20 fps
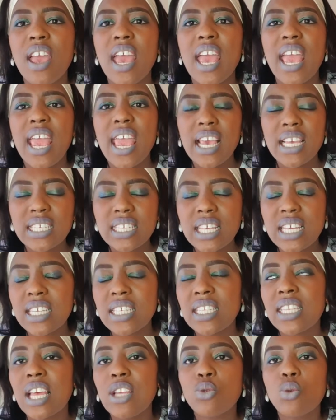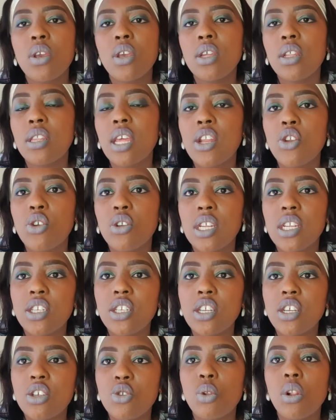S's. That's why then your
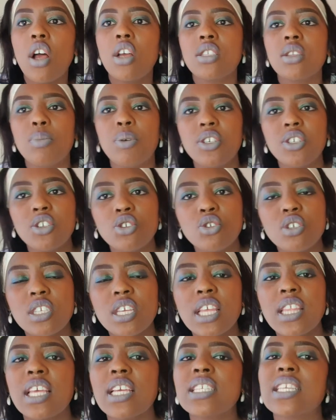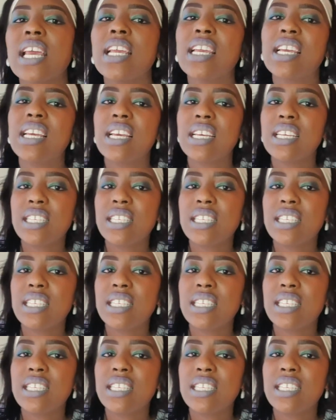dentist will ask the patient to say things like